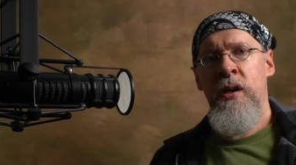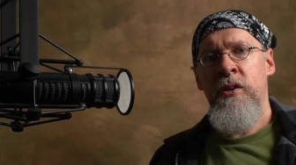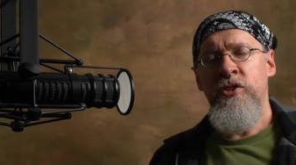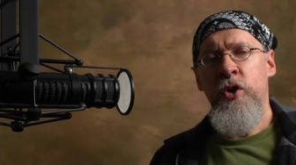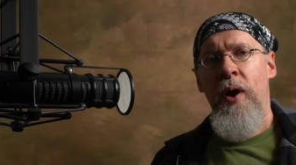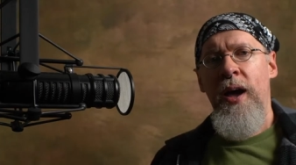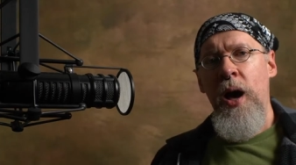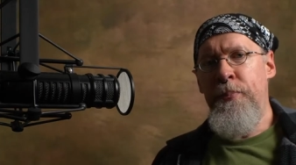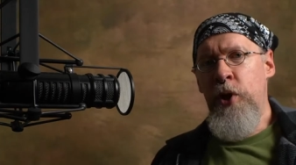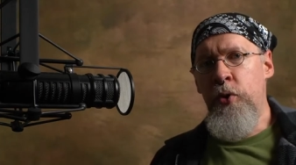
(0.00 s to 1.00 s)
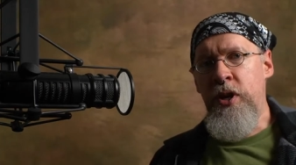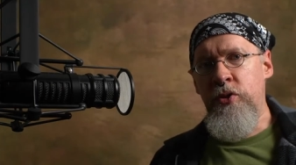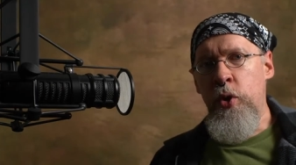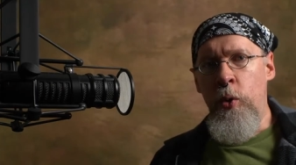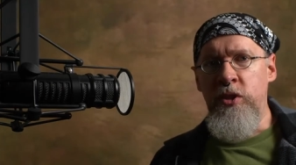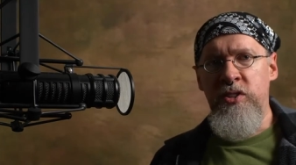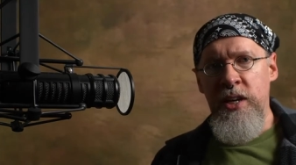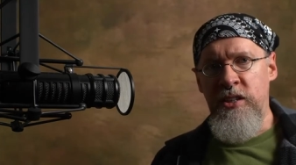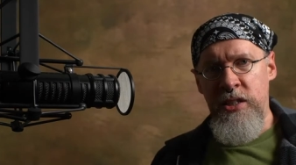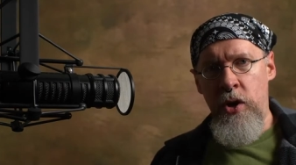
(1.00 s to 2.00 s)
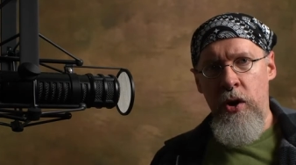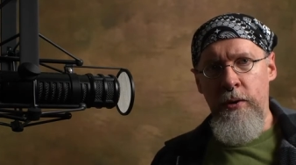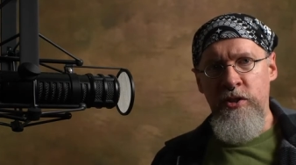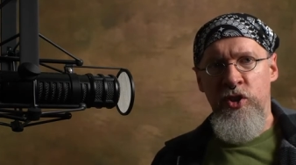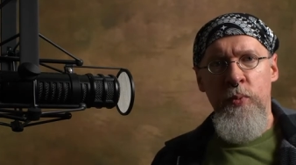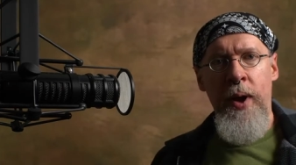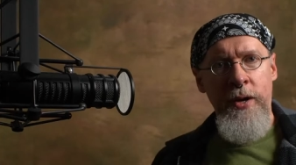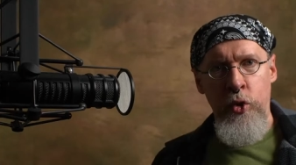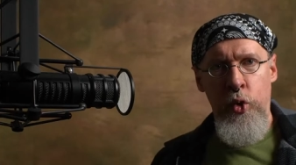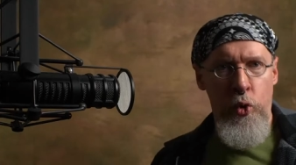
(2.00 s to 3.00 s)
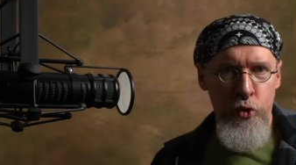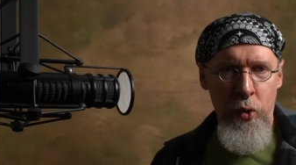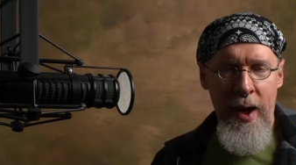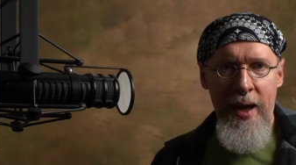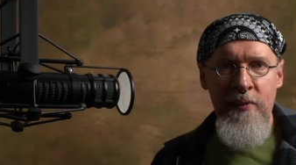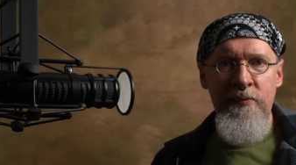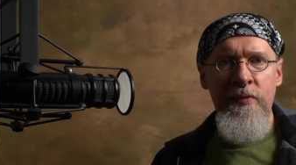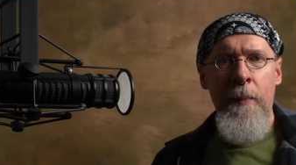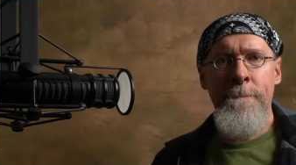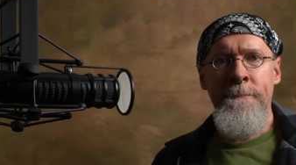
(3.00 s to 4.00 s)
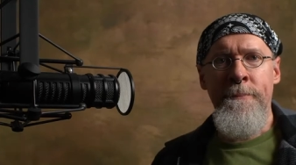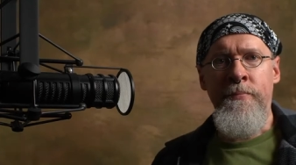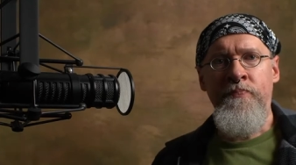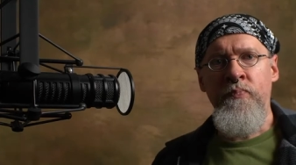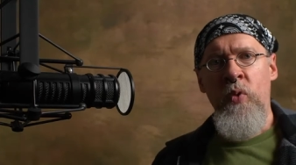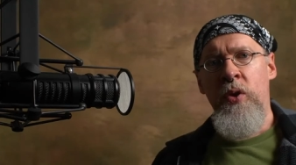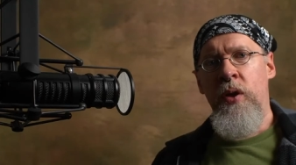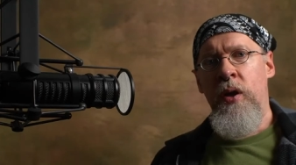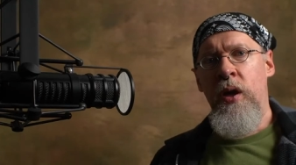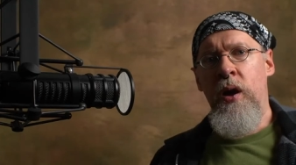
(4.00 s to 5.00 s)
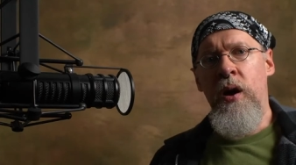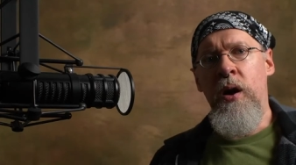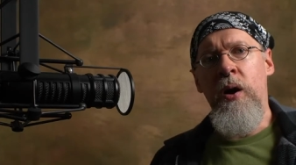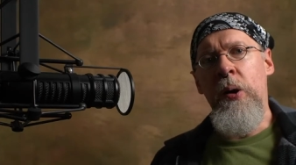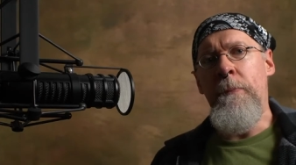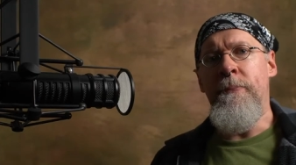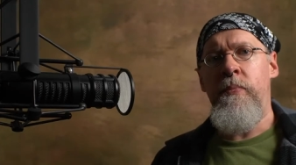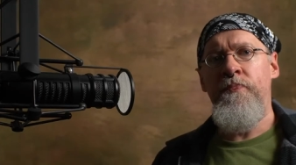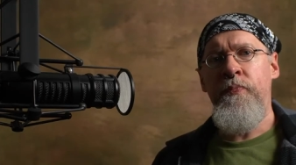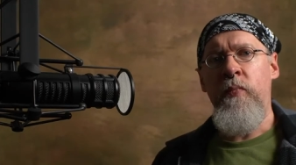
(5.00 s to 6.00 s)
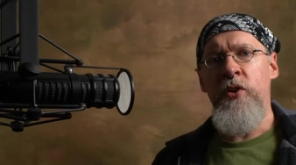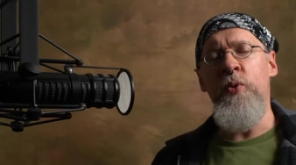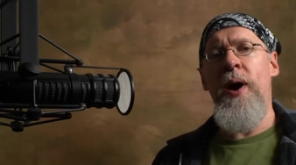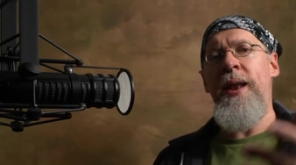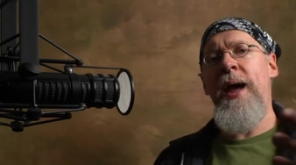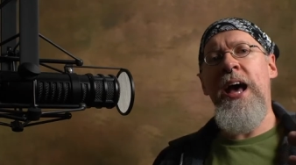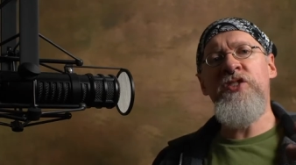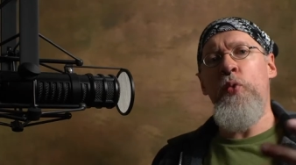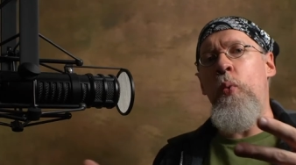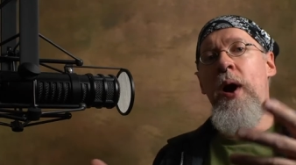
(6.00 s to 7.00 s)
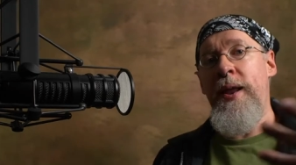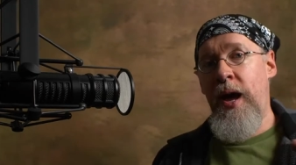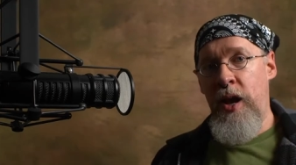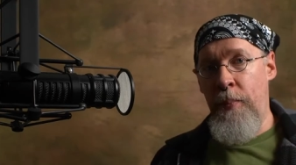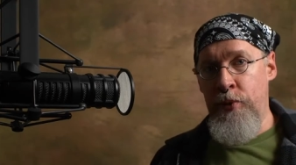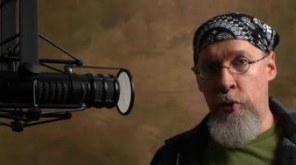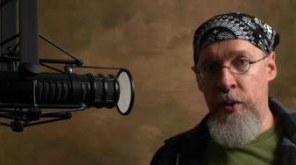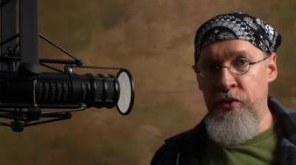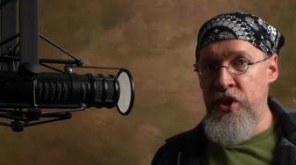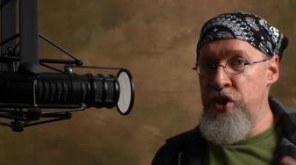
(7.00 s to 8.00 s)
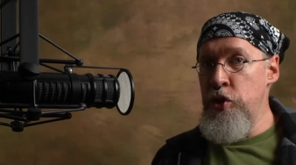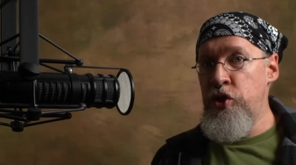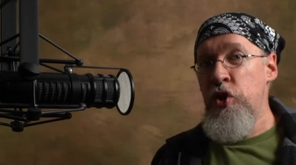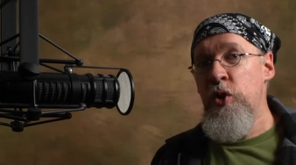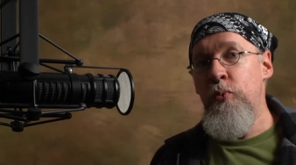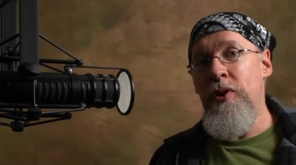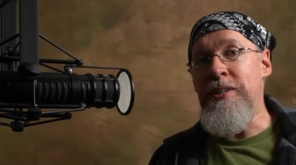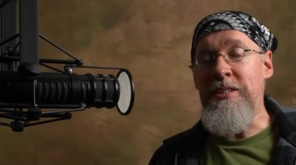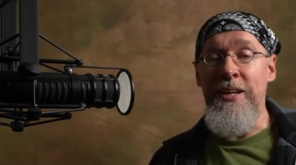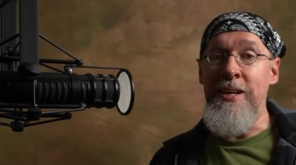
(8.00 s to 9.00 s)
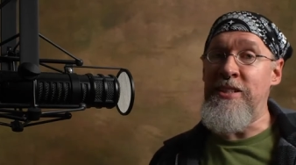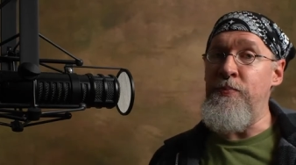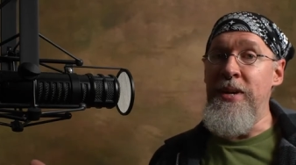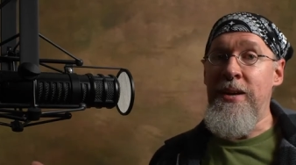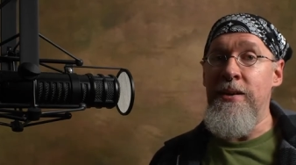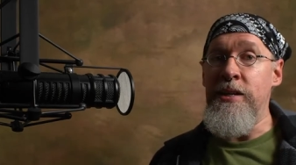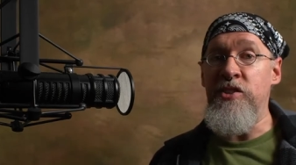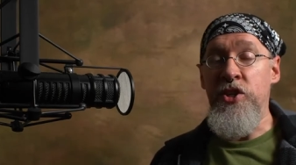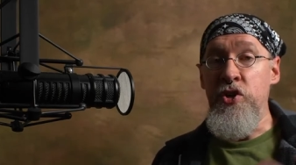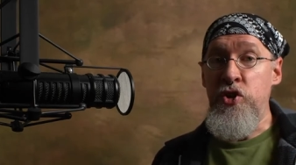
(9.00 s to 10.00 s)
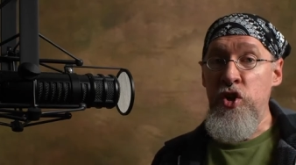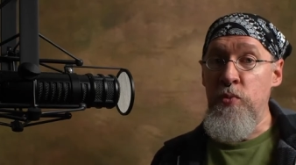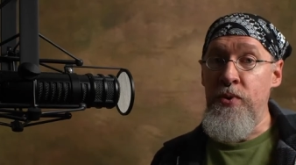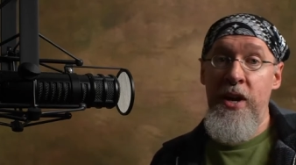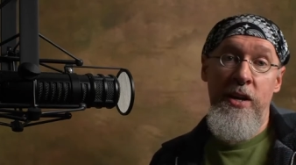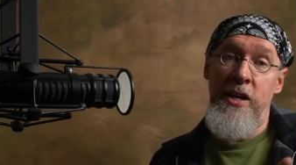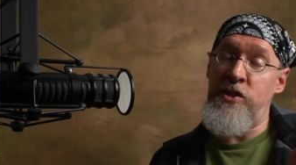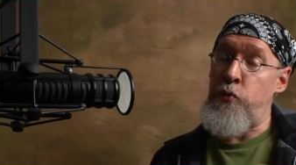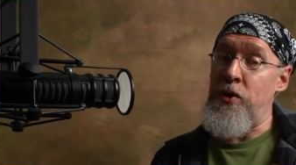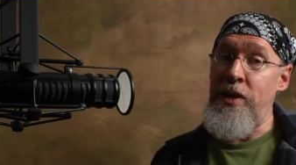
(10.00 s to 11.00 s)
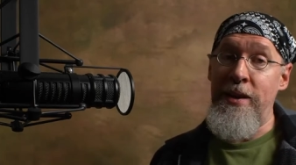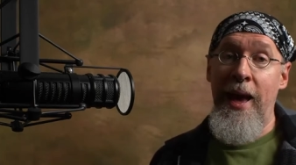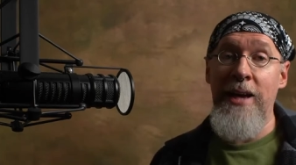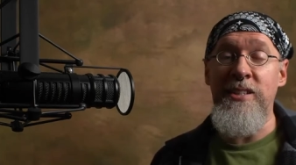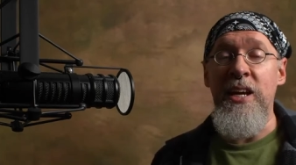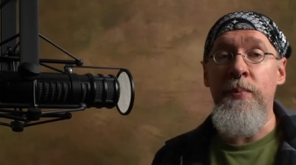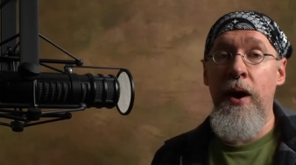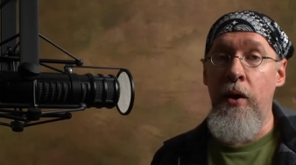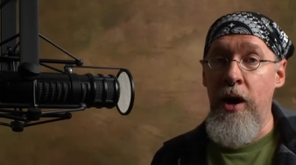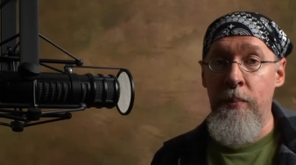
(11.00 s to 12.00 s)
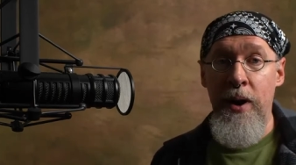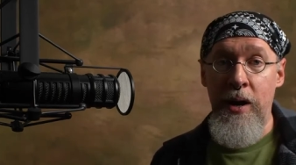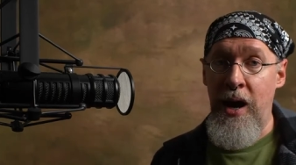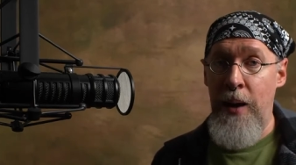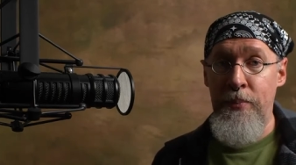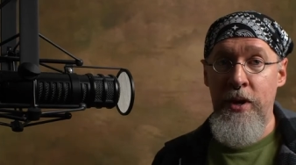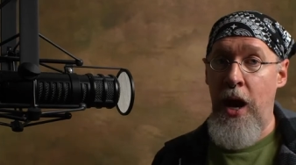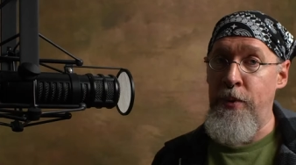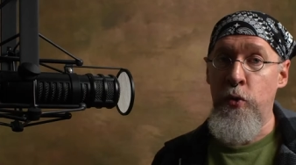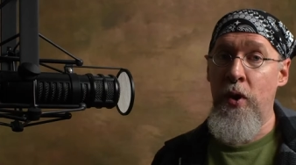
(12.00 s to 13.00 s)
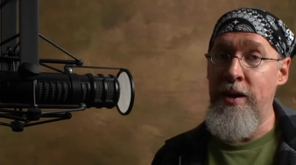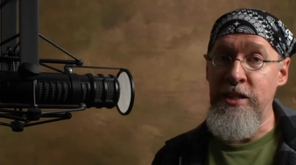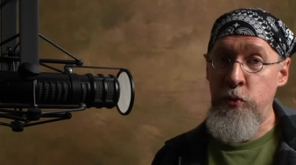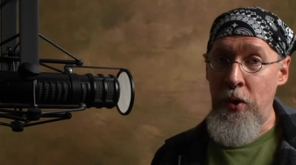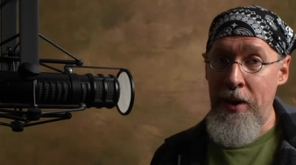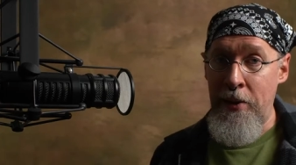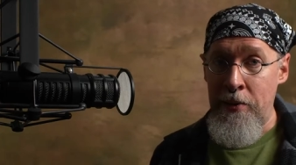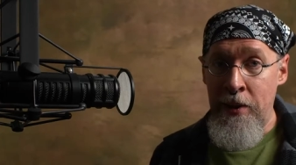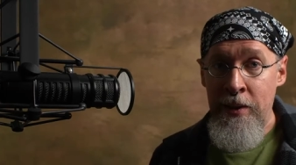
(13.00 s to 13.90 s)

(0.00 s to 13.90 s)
So I uploaded those six songs to my Google Drive. Um, you might ask, well, why not upload them to YouTube? Well, it's, it's because YouTube can, is really nasty about about cop, copyright as well.